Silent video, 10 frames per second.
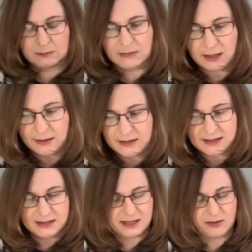And this
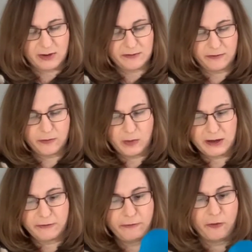is how we're
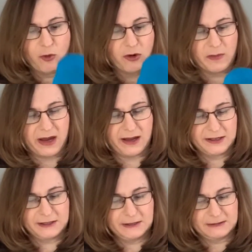forming it,
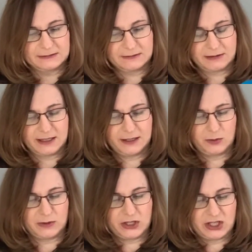right?
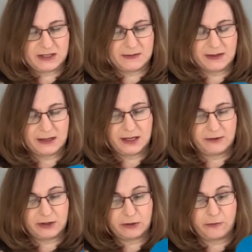We just give
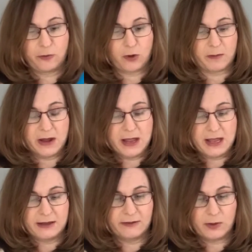it a form.
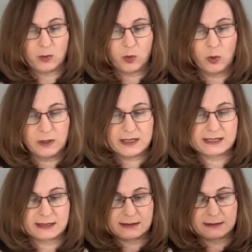Wool is
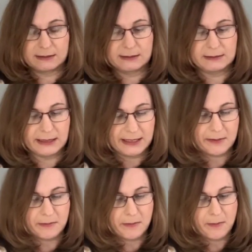like a
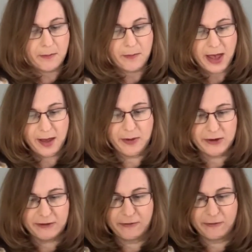memory